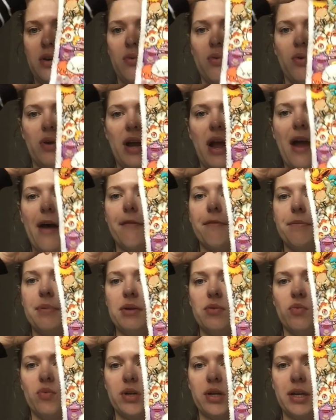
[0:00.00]
or have
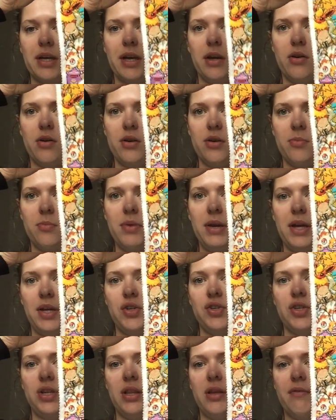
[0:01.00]
been working on
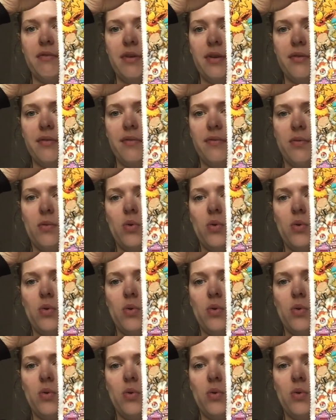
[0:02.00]
page 11